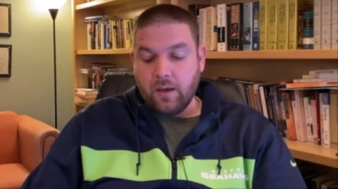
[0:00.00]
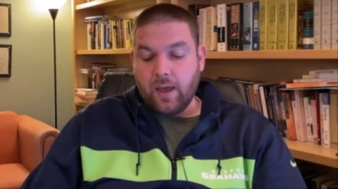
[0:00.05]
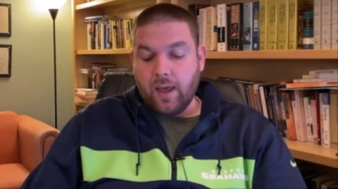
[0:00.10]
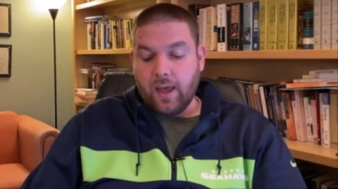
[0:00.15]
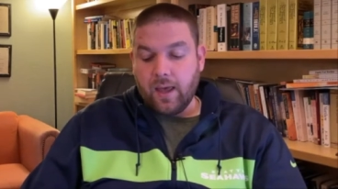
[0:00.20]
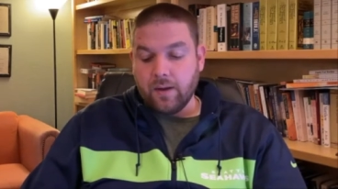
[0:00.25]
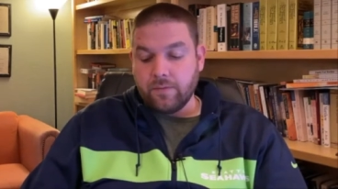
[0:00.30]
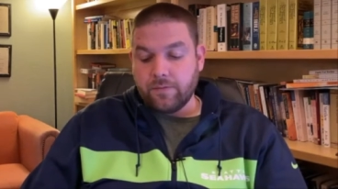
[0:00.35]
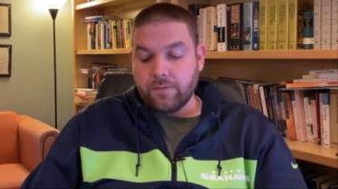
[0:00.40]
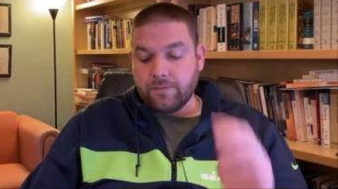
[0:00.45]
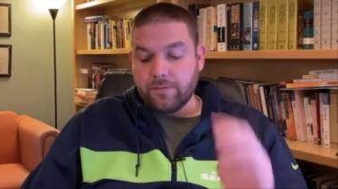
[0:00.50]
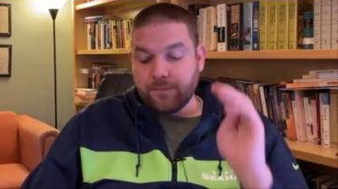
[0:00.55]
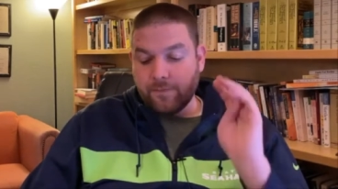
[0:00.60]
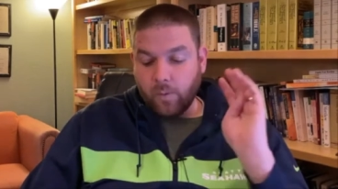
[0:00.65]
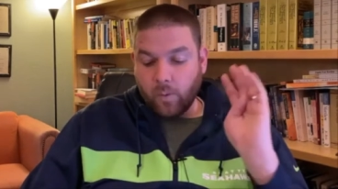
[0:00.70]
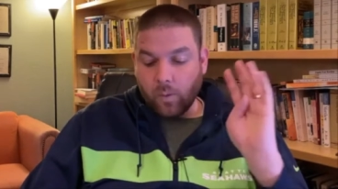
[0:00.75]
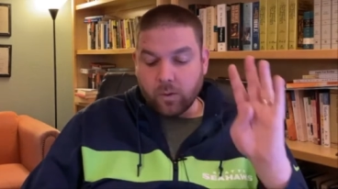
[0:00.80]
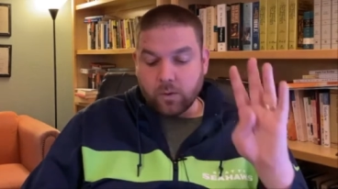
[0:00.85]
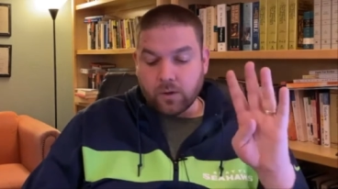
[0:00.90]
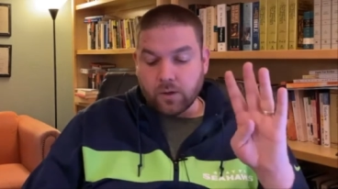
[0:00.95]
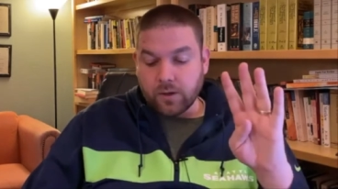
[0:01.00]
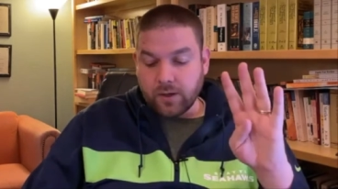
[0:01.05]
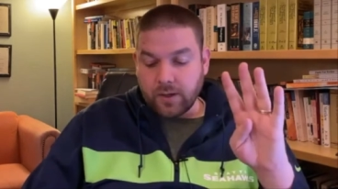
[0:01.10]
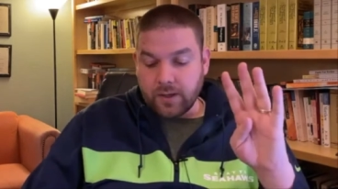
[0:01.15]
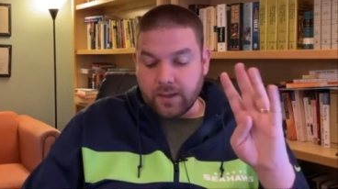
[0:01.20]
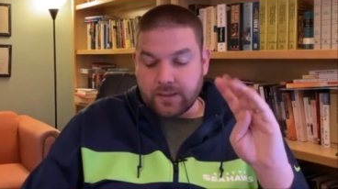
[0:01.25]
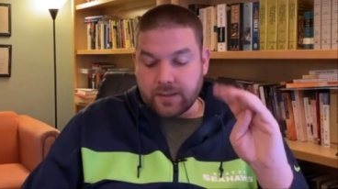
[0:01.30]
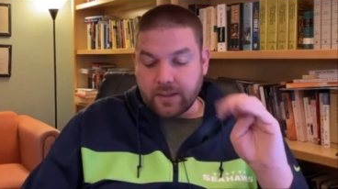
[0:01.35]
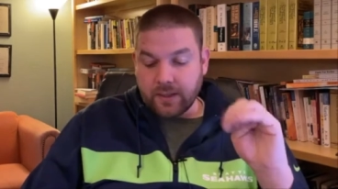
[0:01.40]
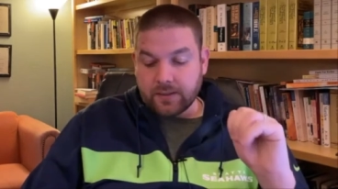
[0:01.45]
And four,
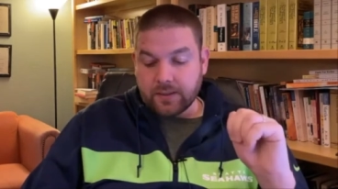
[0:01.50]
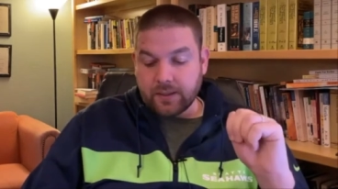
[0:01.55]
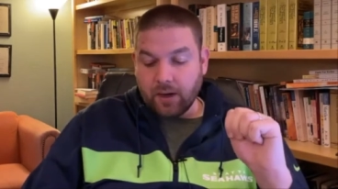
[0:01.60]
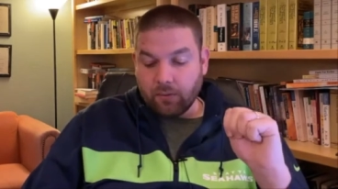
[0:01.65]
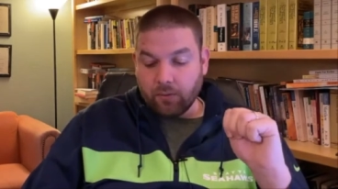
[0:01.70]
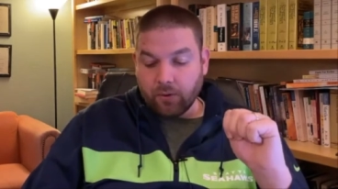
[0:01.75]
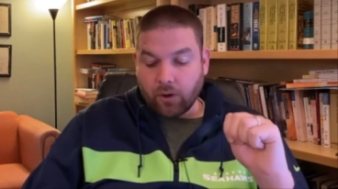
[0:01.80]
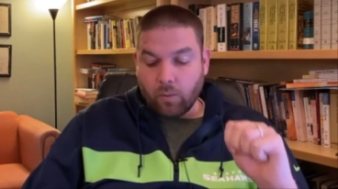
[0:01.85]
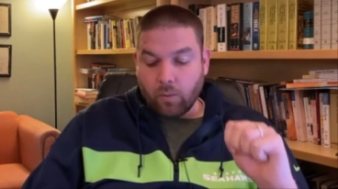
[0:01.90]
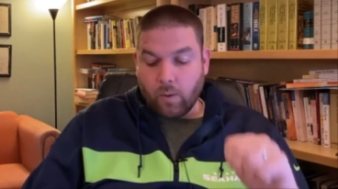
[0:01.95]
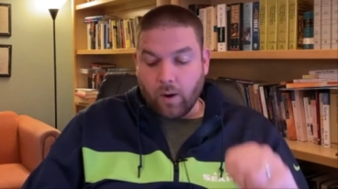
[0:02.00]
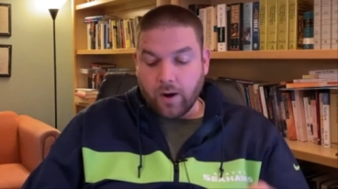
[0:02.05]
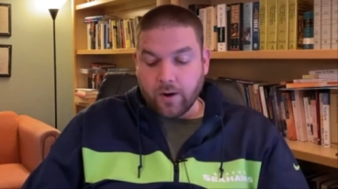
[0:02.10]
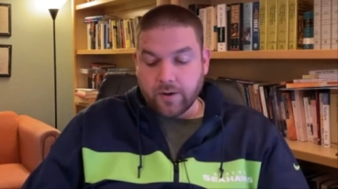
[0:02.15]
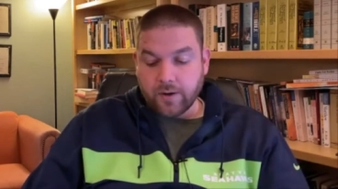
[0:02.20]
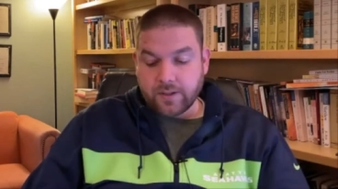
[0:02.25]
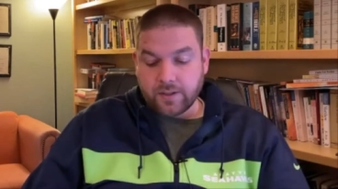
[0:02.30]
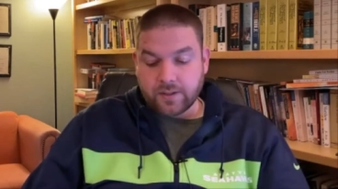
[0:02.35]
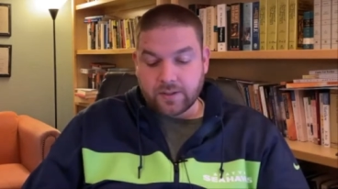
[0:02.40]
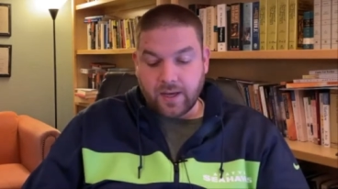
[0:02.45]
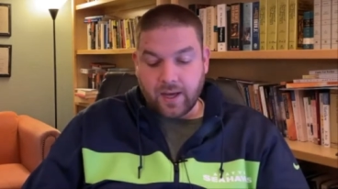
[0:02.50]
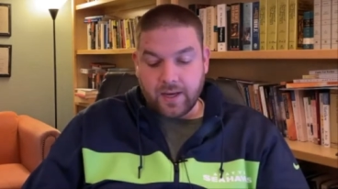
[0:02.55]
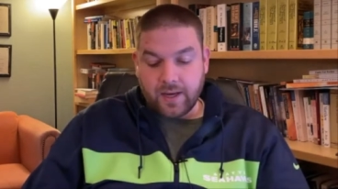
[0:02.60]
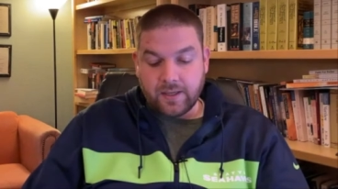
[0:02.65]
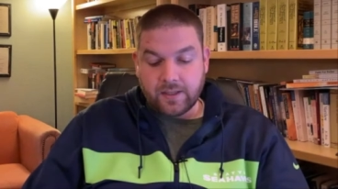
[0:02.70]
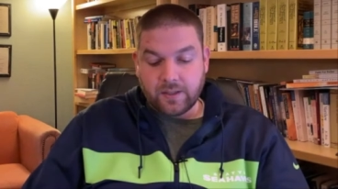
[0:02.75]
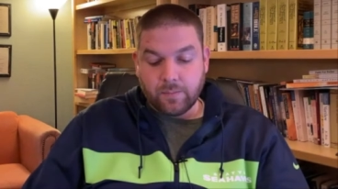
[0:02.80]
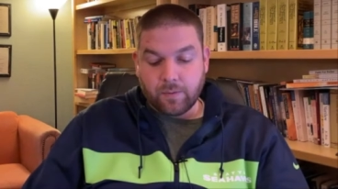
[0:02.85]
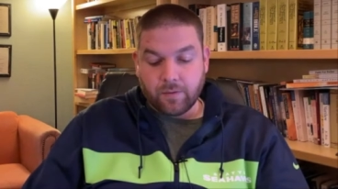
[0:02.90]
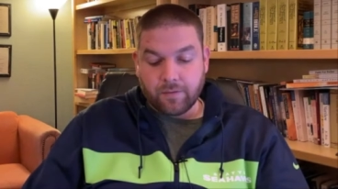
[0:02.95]
it does not require
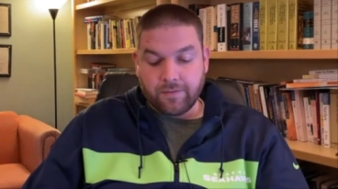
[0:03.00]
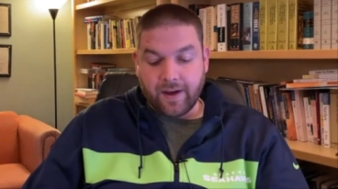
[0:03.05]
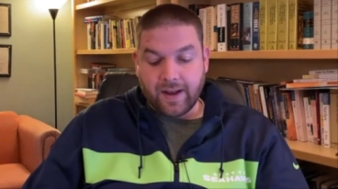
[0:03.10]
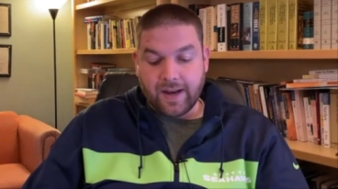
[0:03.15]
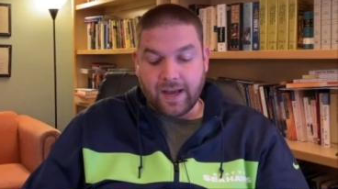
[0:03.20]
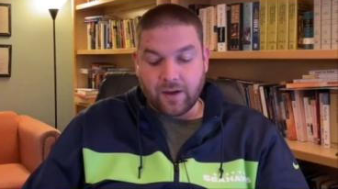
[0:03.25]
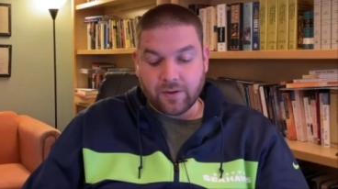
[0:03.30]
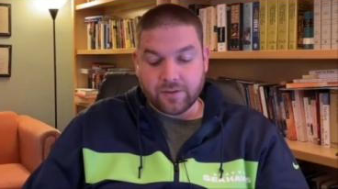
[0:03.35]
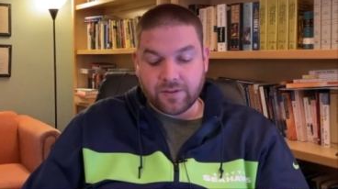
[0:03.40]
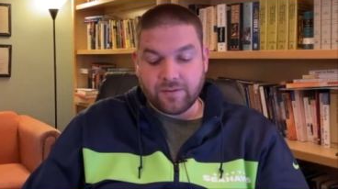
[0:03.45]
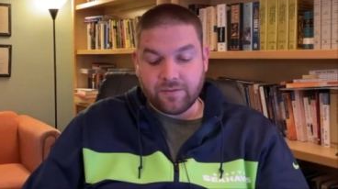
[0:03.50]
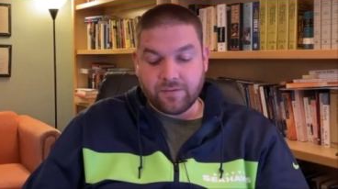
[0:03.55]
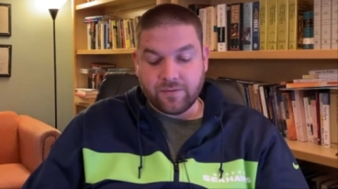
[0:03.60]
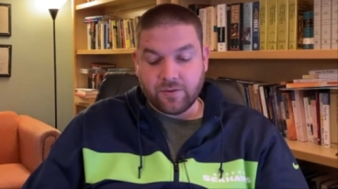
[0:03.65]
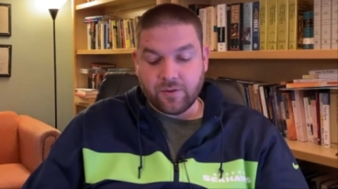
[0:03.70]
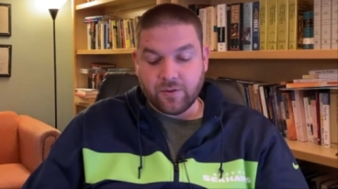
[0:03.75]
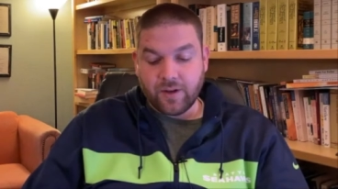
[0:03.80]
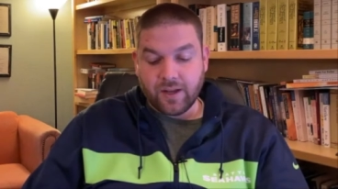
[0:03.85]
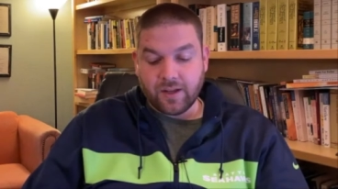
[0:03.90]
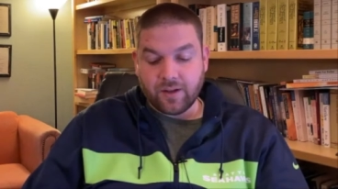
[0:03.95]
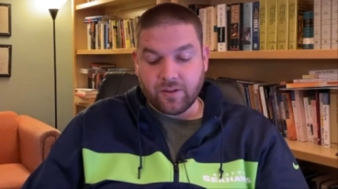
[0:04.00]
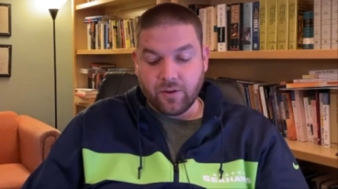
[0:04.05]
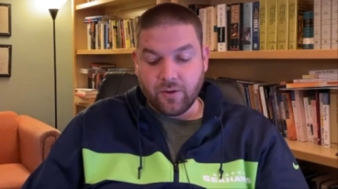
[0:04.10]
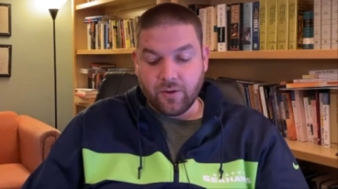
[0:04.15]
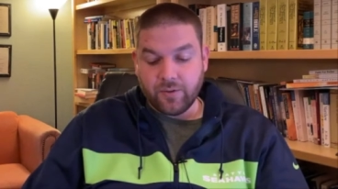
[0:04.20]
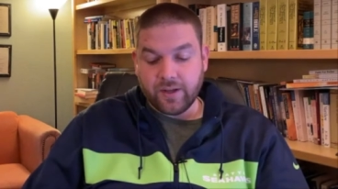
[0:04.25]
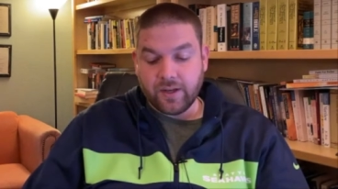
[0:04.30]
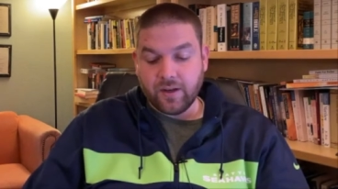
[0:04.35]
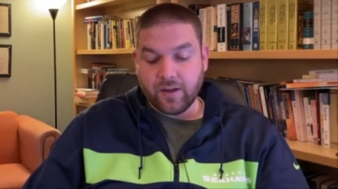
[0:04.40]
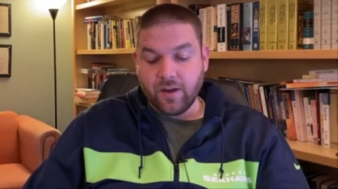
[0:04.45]
society to provide housing, food, and
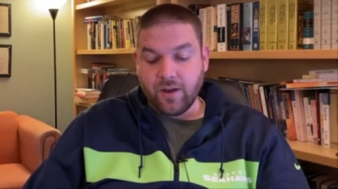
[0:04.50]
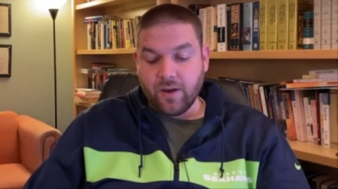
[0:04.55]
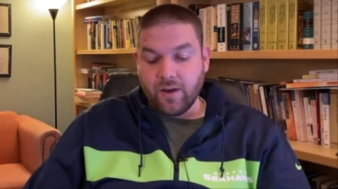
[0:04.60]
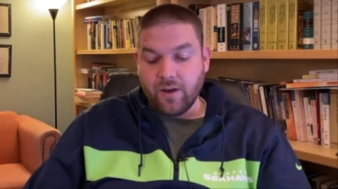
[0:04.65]
clothing